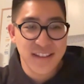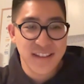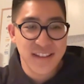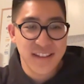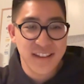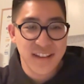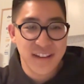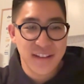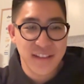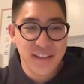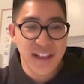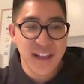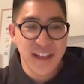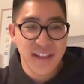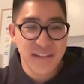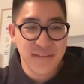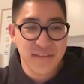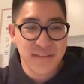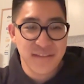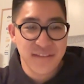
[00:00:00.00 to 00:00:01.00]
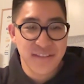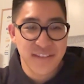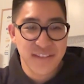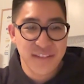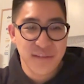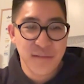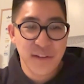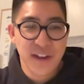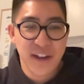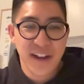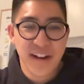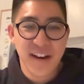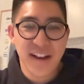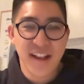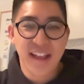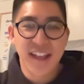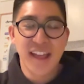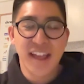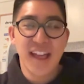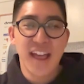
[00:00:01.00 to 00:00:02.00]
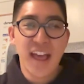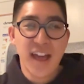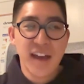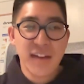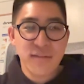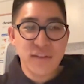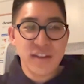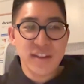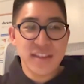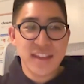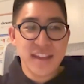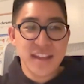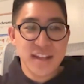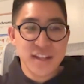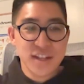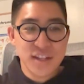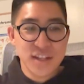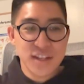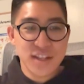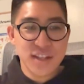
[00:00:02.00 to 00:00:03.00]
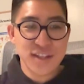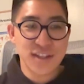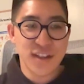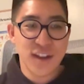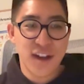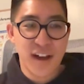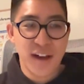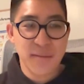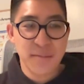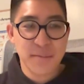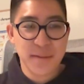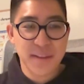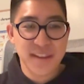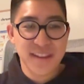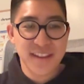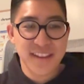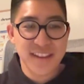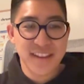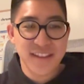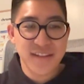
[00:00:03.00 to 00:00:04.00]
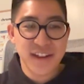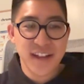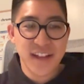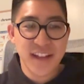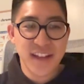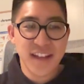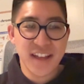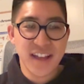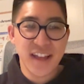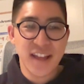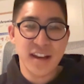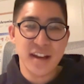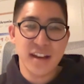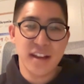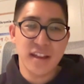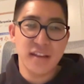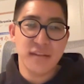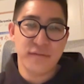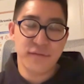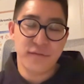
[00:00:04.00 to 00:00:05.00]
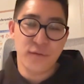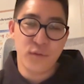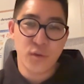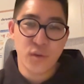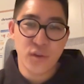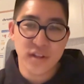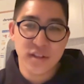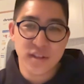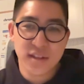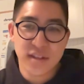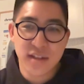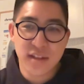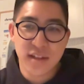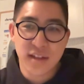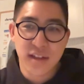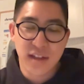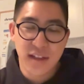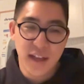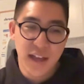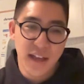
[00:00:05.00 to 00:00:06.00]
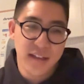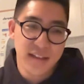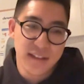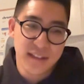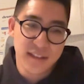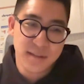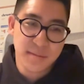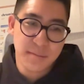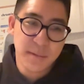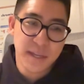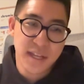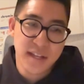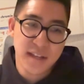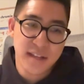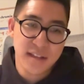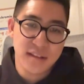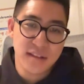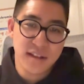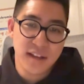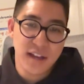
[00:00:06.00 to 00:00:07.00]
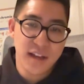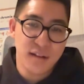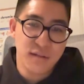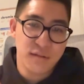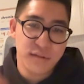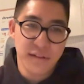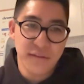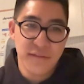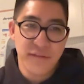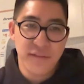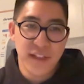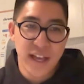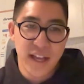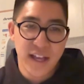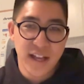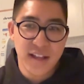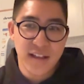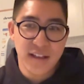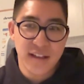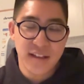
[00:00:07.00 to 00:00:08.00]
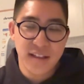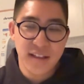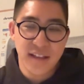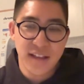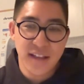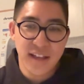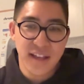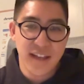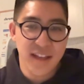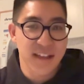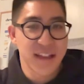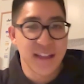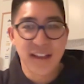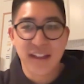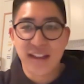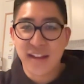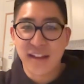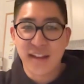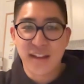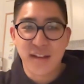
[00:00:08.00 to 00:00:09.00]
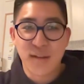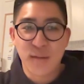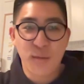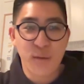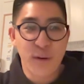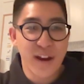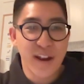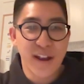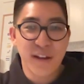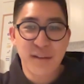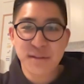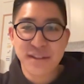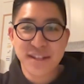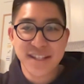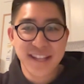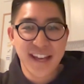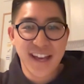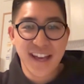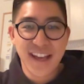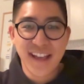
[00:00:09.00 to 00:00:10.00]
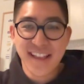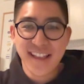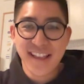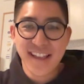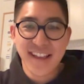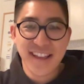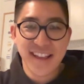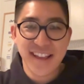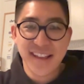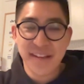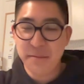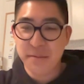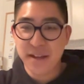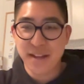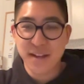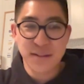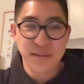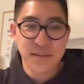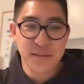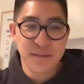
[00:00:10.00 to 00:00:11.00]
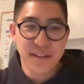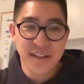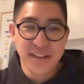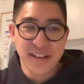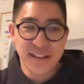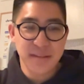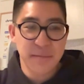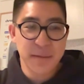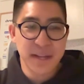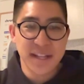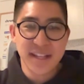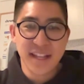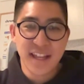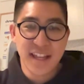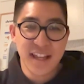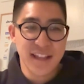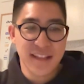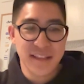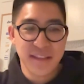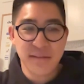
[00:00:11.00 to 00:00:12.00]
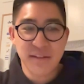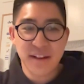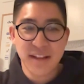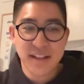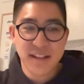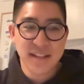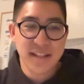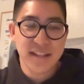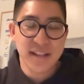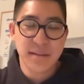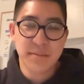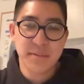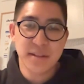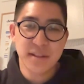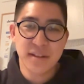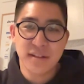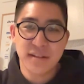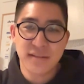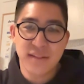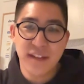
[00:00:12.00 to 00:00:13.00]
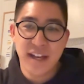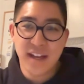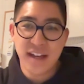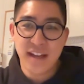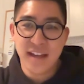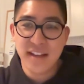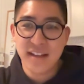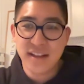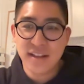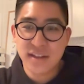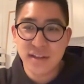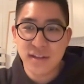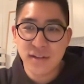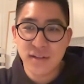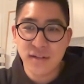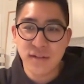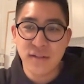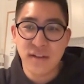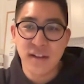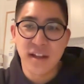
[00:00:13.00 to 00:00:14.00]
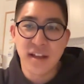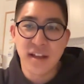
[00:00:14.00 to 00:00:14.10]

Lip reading: on life where everything just stopped, right? And it forced at least me to kind of reflect on like where I was at, like am I taking the right steps, all of that. And so